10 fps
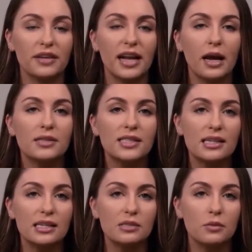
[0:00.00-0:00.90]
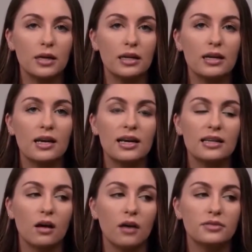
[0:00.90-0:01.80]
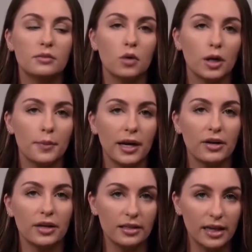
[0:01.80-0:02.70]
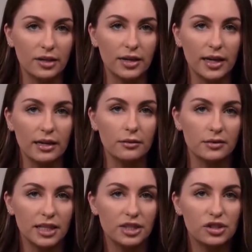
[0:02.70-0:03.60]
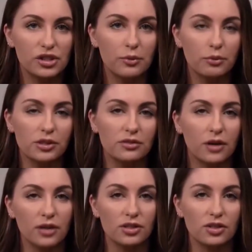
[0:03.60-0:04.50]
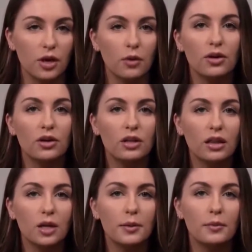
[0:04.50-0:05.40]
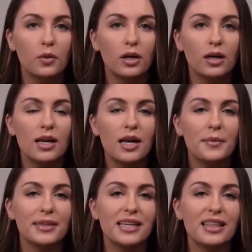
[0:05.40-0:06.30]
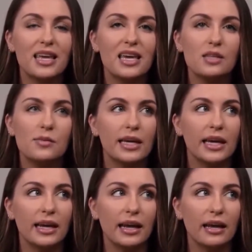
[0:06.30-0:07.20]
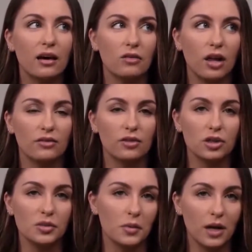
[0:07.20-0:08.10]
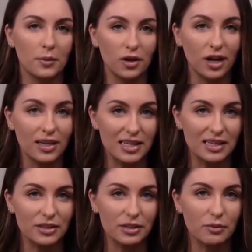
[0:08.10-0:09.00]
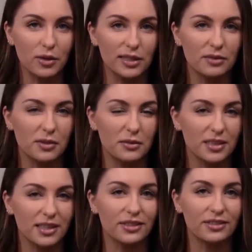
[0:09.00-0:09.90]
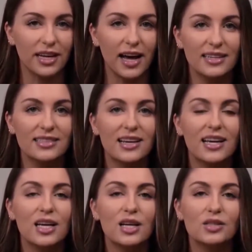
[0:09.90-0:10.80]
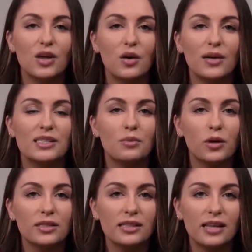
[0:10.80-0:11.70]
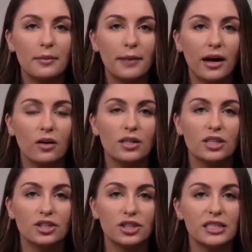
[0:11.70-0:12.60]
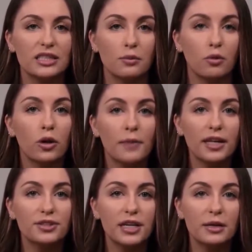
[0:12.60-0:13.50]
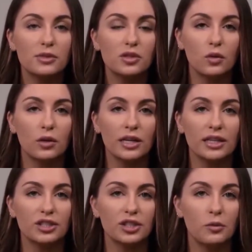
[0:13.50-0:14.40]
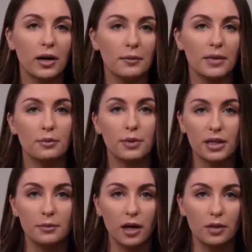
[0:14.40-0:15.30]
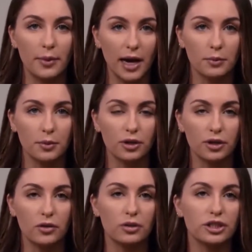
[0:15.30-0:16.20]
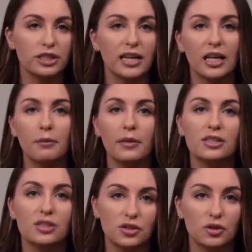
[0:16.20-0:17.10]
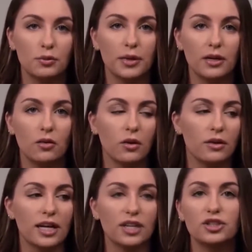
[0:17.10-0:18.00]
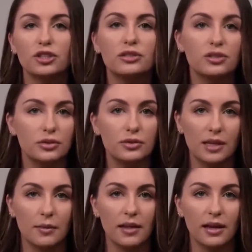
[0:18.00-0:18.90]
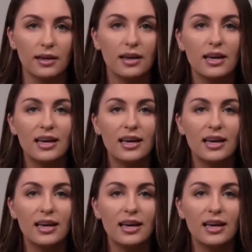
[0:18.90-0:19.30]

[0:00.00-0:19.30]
And I would say this one is often more apparent later in a relationship once you've gotten to know a girl a little bit more, because I think in the beginning a lot of girls will come across like they're supportive when really they're not. So it's important to think about, does she support my dreams, or is she wanting me to put them on the back burner, or is she telling me it's stupid or that I shouldn't do something?